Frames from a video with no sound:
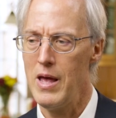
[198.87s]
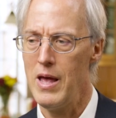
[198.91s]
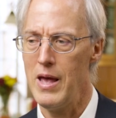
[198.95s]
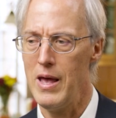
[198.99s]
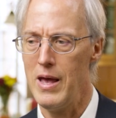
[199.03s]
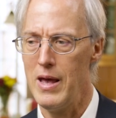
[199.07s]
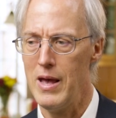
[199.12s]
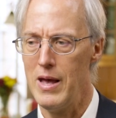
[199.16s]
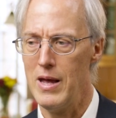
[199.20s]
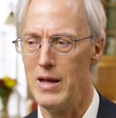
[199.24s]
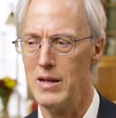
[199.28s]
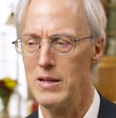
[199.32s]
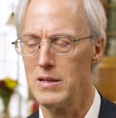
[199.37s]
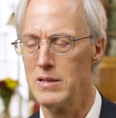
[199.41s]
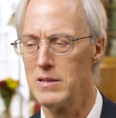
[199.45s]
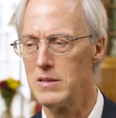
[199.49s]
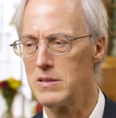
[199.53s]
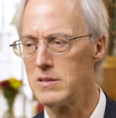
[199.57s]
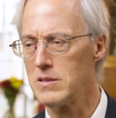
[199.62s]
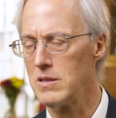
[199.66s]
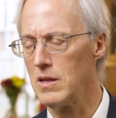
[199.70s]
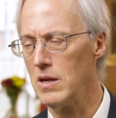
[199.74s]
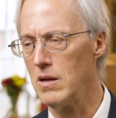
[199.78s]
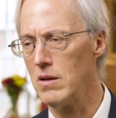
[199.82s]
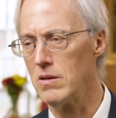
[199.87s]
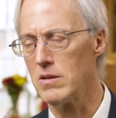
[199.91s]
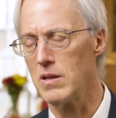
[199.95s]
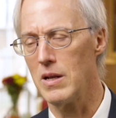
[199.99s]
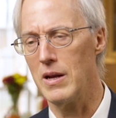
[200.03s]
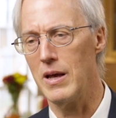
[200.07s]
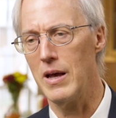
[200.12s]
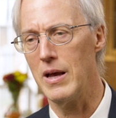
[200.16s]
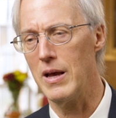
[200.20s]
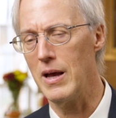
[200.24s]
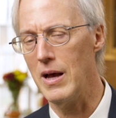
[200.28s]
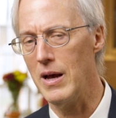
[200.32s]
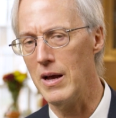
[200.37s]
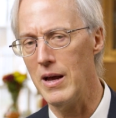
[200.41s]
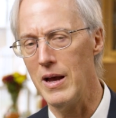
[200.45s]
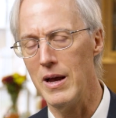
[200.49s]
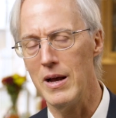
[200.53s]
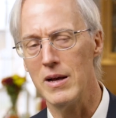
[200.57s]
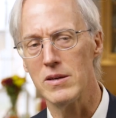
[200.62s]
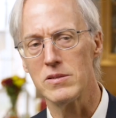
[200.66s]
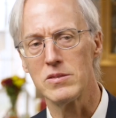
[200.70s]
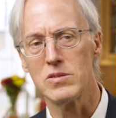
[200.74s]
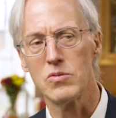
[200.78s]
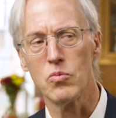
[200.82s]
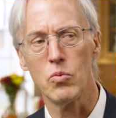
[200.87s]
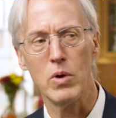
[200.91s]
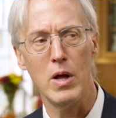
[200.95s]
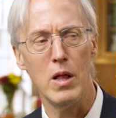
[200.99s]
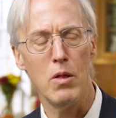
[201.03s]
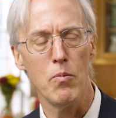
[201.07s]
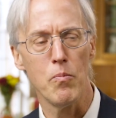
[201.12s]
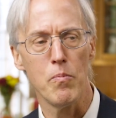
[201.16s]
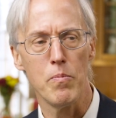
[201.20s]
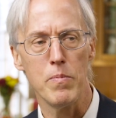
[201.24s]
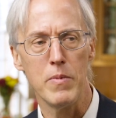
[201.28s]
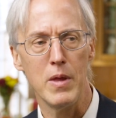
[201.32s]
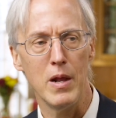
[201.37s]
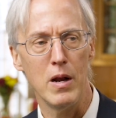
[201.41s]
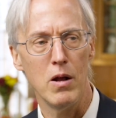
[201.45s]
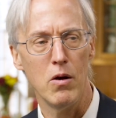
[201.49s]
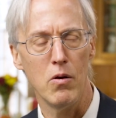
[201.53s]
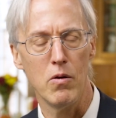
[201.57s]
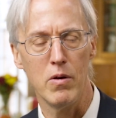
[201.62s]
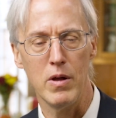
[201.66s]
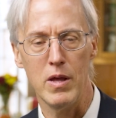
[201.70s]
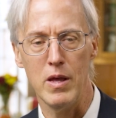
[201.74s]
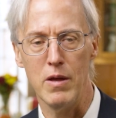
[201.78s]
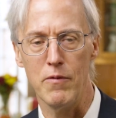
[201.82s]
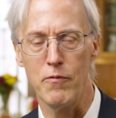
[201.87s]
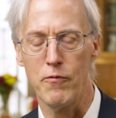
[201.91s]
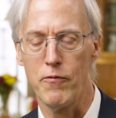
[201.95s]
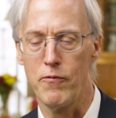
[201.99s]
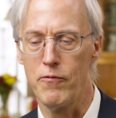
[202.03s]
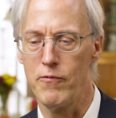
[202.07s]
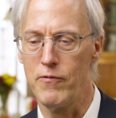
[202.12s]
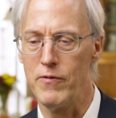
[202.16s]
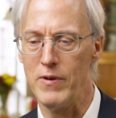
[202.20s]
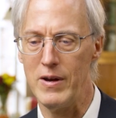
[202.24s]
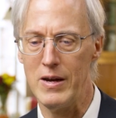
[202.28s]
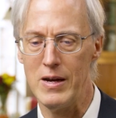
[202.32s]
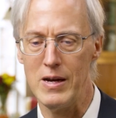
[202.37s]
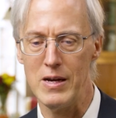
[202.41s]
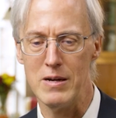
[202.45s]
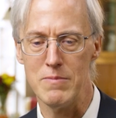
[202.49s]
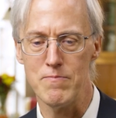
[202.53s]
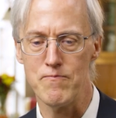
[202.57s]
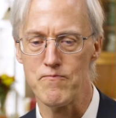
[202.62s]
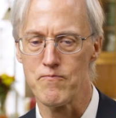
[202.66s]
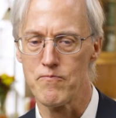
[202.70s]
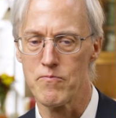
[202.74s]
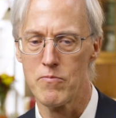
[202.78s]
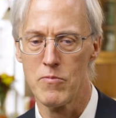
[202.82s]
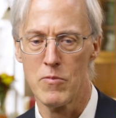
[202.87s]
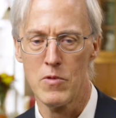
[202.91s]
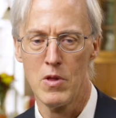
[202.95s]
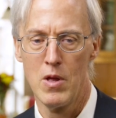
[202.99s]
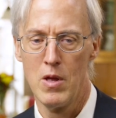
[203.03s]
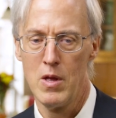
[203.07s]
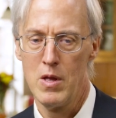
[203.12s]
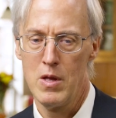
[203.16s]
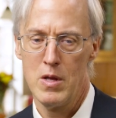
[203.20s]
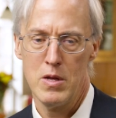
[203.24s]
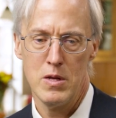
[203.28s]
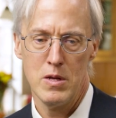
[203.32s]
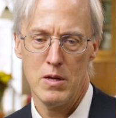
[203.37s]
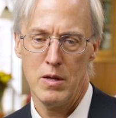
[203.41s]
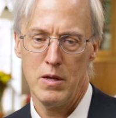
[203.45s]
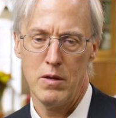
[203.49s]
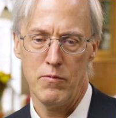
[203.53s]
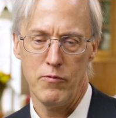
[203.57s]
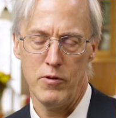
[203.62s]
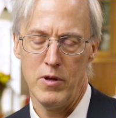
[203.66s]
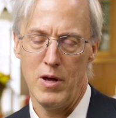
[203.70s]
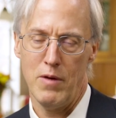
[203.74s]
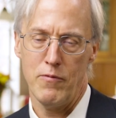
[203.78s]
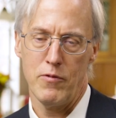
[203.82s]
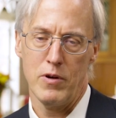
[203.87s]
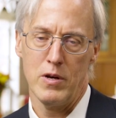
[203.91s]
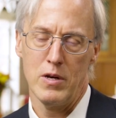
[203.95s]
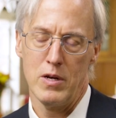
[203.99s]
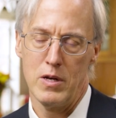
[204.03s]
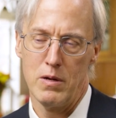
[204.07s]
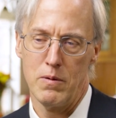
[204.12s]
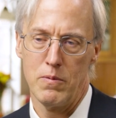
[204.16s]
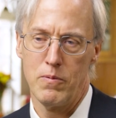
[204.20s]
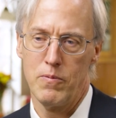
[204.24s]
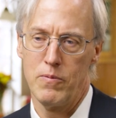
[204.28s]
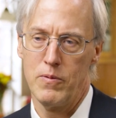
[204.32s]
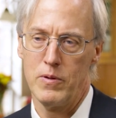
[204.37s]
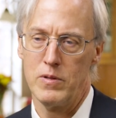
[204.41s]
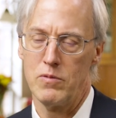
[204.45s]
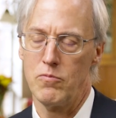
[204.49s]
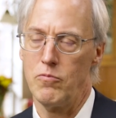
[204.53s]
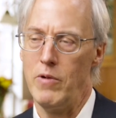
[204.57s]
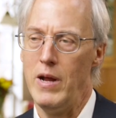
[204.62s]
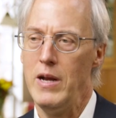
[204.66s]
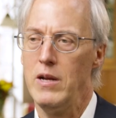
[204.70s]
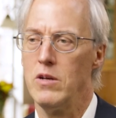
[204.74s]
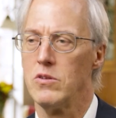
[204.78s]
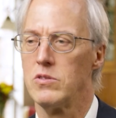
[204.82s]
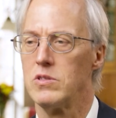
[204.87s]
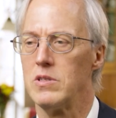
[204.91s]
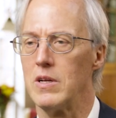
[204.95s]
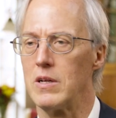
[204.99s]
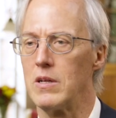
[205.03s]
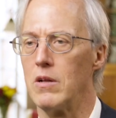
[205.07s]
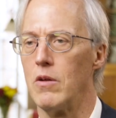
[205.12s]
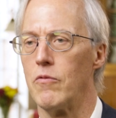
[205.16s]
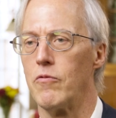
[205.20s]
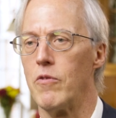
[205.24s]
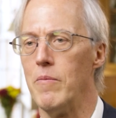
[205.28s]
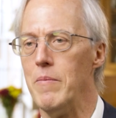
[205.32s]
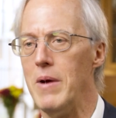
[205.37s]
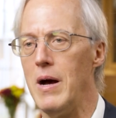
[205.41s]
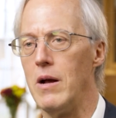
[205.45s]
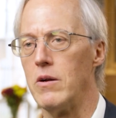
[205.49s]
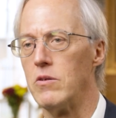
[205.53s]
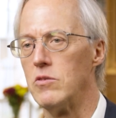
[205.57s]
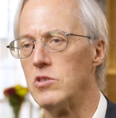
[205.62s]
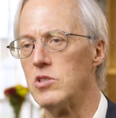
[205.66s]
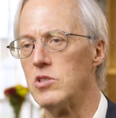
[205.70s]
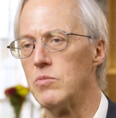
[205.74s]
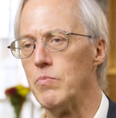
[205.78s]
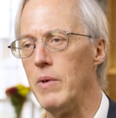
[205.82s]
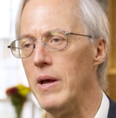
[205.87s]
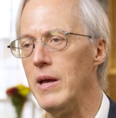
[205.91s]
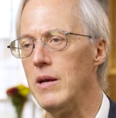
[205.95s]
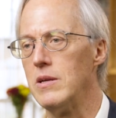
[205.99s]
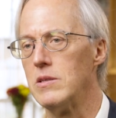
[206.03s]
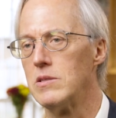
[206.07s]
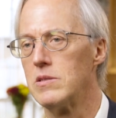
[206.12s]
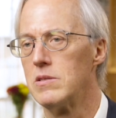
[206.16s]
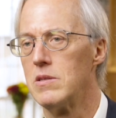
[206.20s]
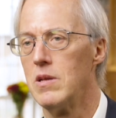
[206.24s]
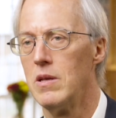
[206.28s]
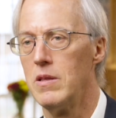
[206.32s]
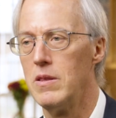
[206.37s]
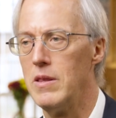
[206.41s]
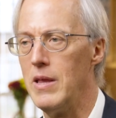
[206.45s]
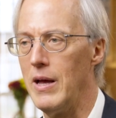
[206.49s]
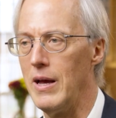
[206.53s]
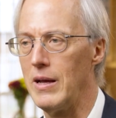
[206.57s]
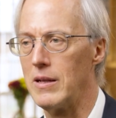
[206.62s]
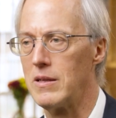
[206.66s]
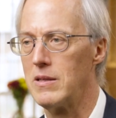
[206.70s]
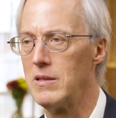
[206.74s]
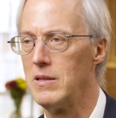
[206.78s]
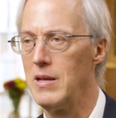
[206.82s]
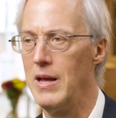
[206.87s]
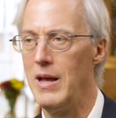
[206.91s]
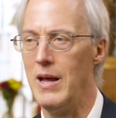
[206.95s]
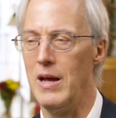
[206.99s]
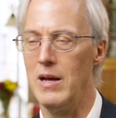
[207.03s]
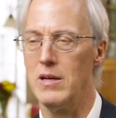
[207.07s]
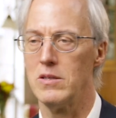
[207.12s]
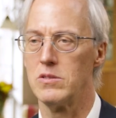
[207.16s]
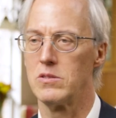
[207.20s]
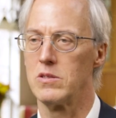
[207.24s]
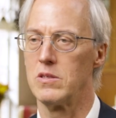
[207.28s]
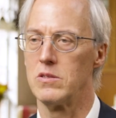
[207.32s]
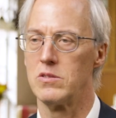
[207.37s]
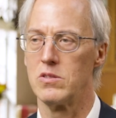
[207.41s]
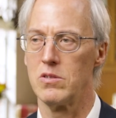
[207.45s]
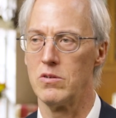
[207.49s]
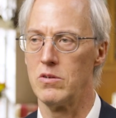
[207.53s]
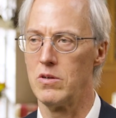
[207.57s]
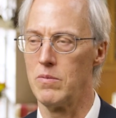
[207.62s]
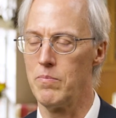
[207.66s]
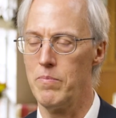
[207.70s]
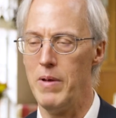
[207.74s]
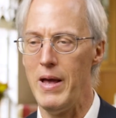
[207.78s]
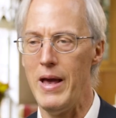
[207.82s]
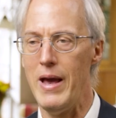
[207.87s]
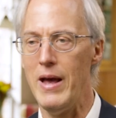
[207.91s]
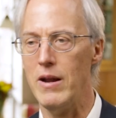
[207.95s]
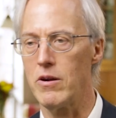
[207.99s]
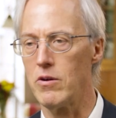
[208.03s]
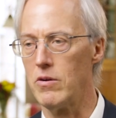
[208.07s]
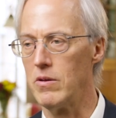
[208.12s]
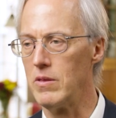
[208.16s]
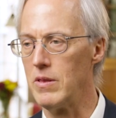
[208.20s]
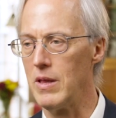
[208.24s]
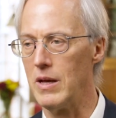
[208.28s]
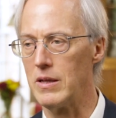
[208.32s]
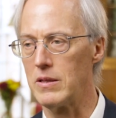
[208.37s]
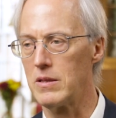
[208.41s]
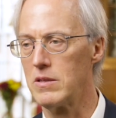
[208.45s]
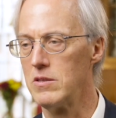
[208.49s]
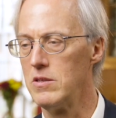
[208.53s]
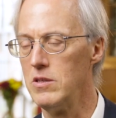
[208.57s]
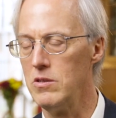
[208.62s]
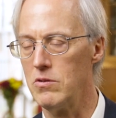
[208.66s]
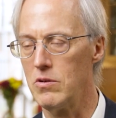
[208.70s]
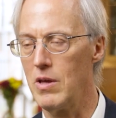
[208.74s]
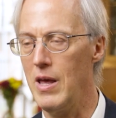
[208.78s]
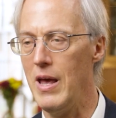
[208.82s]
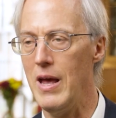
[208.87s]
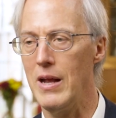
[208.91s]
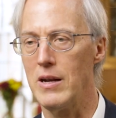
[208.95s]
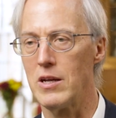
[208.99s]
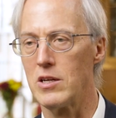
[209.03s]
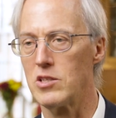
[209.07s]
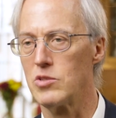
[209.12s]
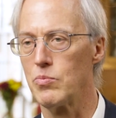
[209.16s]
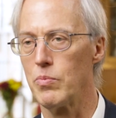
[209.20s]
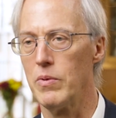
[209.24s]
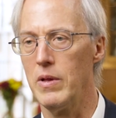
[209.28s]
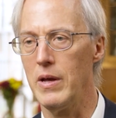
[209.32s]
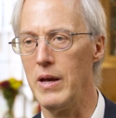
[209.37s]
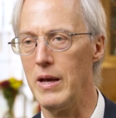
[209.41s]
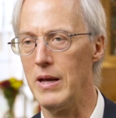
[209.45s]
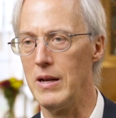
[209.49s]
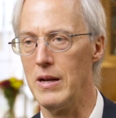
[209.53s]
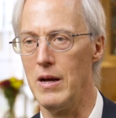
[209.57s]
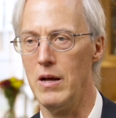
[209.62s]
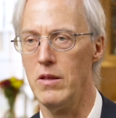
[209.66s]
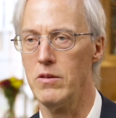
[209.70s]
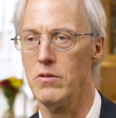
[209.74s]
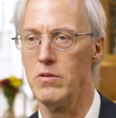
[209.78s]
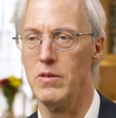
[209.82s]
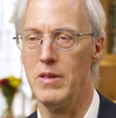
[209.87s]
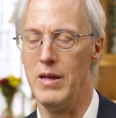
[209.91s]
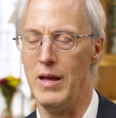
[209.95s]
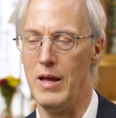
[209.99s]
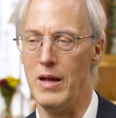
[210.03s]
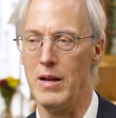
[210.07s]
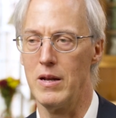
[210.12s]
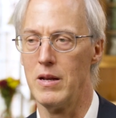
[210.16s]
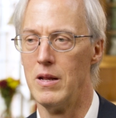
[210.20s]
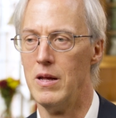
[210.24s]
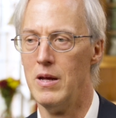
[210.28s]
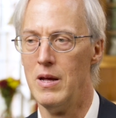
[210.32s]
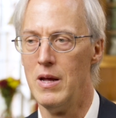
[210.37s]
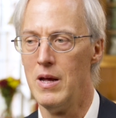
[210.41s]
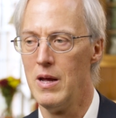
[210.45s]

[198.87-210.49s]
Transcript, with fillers: And, you know, then I asked, well, you know, if you have a radio signal from outer space that has a certain pattern that you can't explain other than